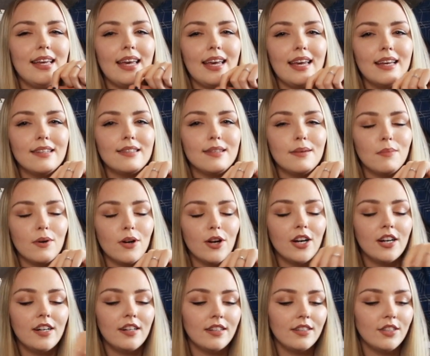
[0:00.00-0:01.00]

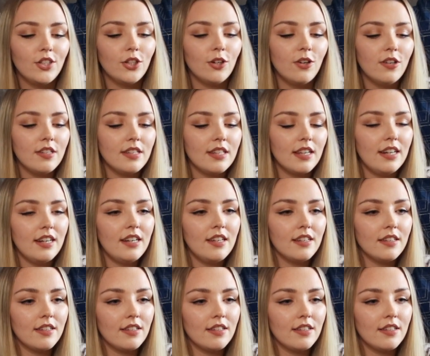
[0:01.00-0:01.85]
ASMR shots in it.